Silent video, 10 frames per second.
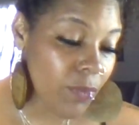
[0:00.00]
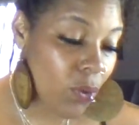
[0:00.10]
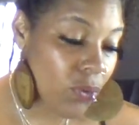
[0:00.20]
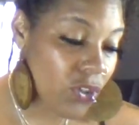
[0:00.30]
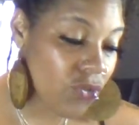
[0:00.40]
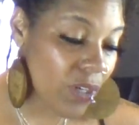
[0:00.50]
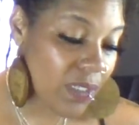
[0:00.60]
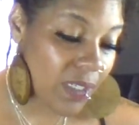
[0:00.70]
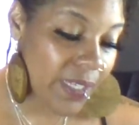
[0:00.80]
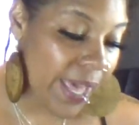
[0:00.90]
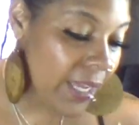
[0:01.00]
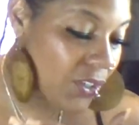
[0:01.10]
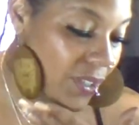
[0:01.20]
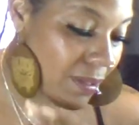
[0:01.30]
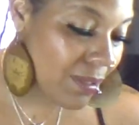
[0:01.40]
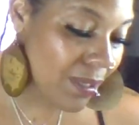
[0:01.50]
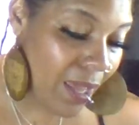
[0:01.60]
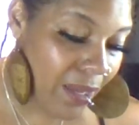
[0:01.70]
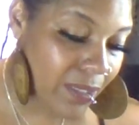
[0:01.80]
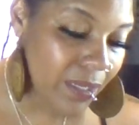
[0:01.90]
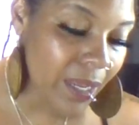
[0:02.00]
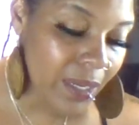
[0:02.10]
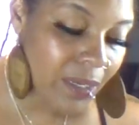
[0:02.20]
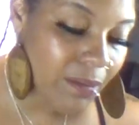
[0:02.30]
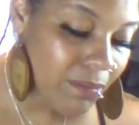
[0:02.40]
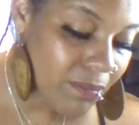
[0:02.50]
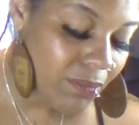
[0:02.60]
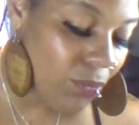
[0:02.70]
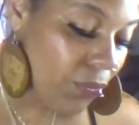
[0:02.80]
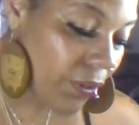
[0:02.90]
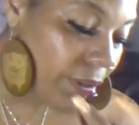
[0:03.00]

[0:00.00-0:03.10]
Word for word: no strings attached sex. Like moving